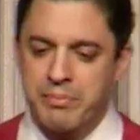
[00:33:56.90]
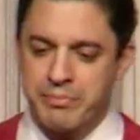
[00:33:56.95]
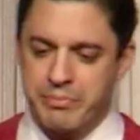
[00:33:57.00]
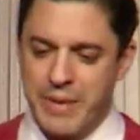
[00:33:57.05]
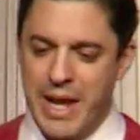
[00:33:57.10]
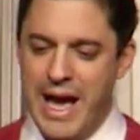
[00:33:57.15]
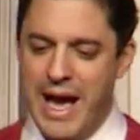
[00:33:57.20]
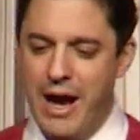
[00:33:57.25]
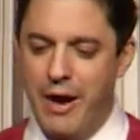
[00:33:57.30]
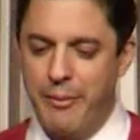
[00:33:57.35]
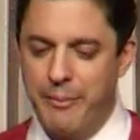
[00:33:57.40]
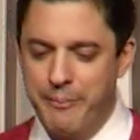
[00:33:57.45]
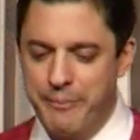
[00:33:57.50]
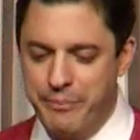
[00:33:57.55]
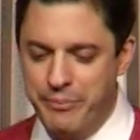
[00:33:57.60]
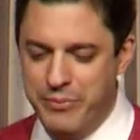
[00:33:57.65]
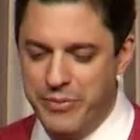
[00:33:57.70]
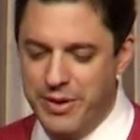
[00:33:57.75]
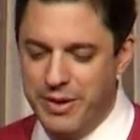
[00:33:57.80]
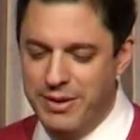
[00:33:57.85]
Now,
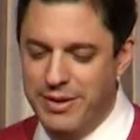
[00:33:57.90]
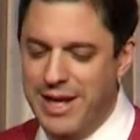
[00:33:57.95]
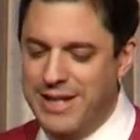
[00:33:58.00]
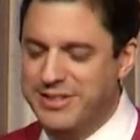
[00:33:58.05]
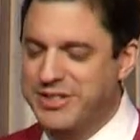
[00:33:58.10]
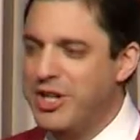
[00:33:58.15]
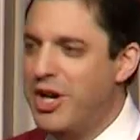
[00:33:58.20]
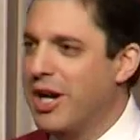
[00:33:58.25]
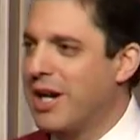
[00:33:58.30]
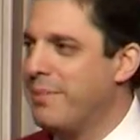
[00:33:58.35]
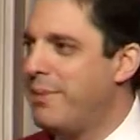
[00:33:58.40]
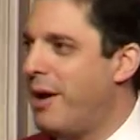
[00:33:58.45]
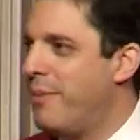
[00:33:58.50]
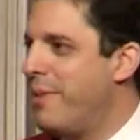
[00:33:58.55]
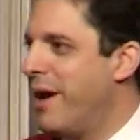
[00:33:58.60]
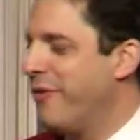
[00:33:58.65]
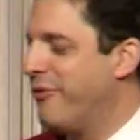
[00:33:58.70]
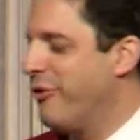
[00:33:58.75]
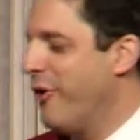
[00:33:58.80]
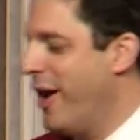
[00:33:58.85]
let's talk about
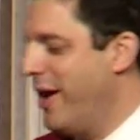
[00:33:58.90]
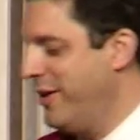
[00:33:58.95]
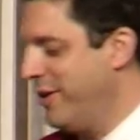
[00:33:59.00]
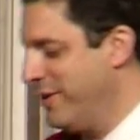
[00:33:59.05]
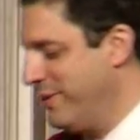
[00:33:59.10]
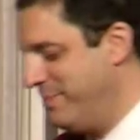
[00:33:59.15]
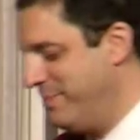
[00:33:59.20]
my friend.